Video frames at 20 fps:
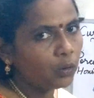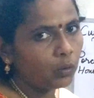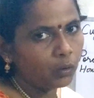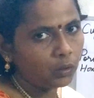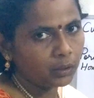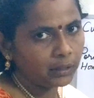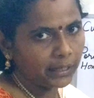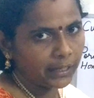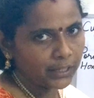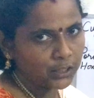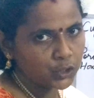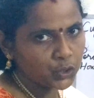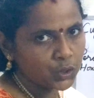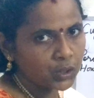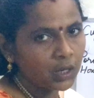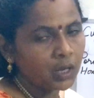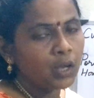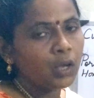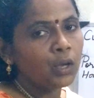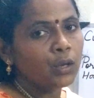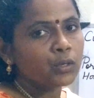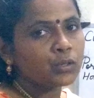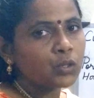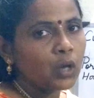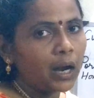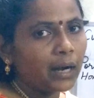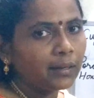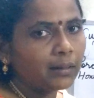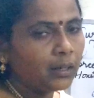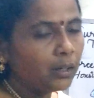voltage. So,
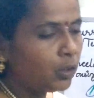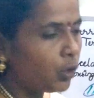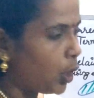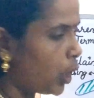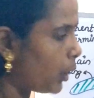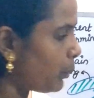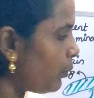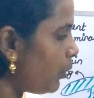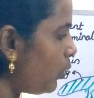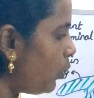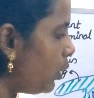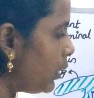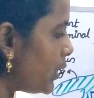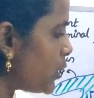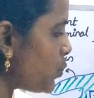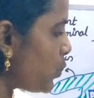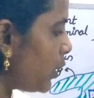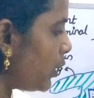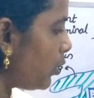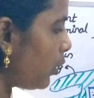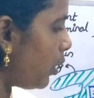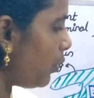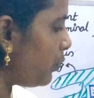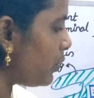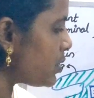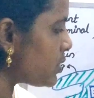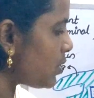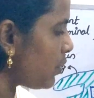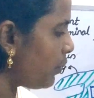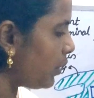under normal voltage when it
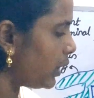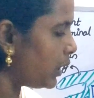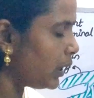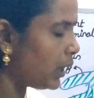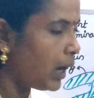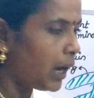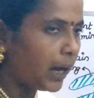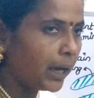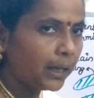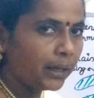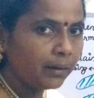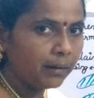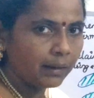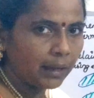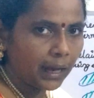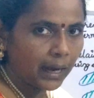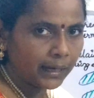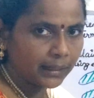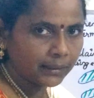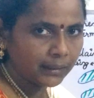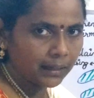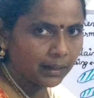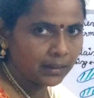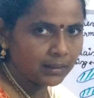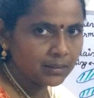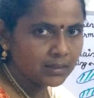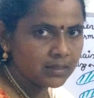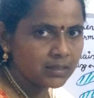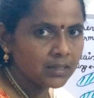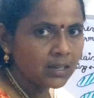offers a very high
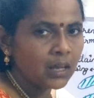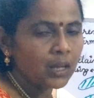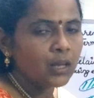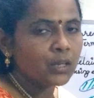reactance,